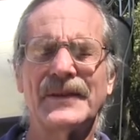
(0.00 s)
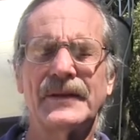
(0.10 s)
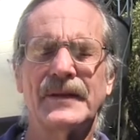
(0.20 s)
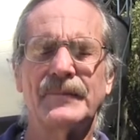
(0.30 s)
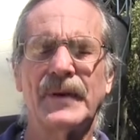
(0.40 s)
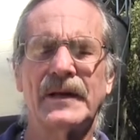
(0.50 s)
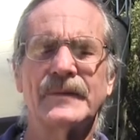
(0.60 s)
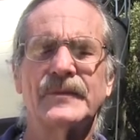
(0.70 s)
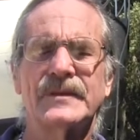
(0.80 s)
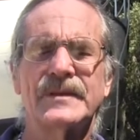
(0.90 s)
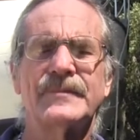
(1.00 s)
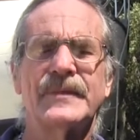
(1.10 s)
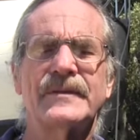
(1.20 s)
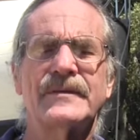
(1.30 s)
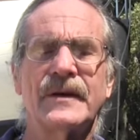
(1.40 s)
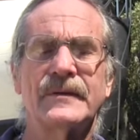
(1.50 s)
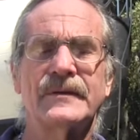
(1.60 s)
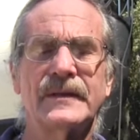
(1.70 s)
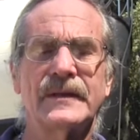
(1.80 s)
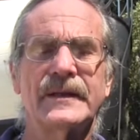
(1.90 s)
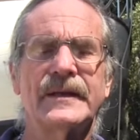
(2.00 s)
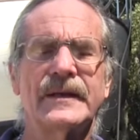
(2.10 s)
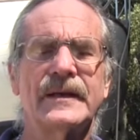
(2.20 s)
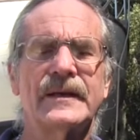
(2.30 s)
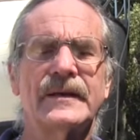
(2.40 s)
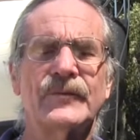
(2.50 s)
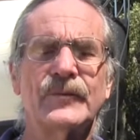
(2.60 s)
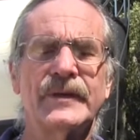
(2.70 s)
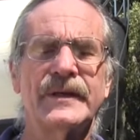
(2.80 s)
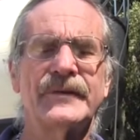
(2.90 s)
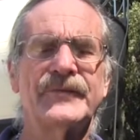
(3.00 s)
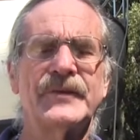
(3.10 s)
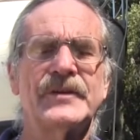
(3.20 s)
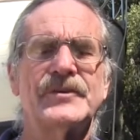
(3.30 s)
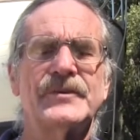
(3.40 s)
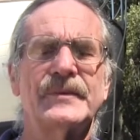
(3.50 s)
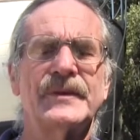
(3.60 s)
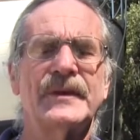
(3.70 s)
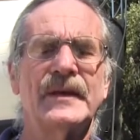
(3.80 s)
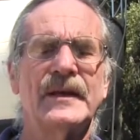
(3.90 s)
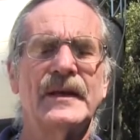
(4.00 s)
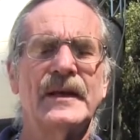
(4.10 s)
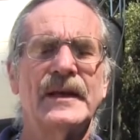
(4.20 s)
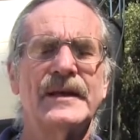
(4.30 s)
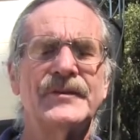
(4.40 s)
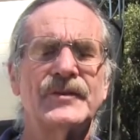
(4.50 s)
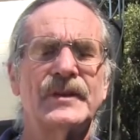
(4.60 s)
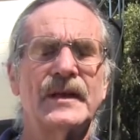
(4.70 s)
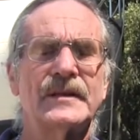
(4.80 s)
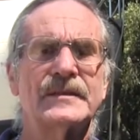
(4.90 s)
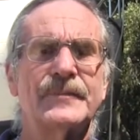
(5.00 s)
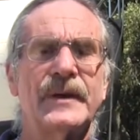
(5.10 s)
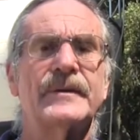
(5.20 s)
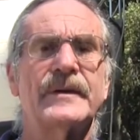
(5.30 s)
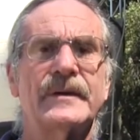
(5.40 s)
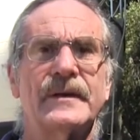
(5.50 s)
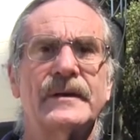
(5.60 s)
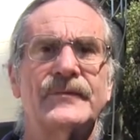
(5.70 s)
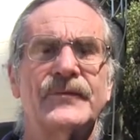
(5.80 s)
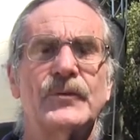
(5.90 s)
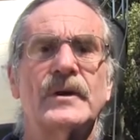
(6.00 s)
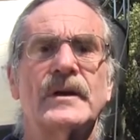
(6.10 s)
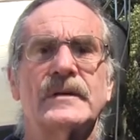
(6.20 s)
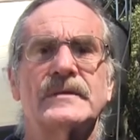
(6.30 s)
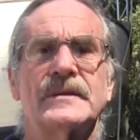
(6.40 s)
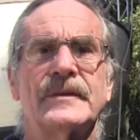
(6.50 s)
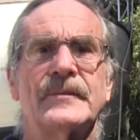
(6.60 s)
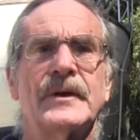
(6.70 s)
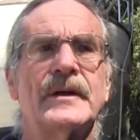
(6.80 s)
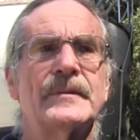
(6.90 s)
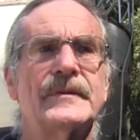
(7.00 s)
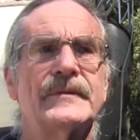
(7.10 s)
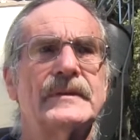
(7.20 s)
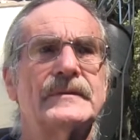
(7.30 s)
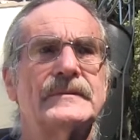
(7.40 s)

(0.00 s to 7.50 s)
the bottom was been totally refinished with Interlux barrier coat, 4 coats on the bottom of it.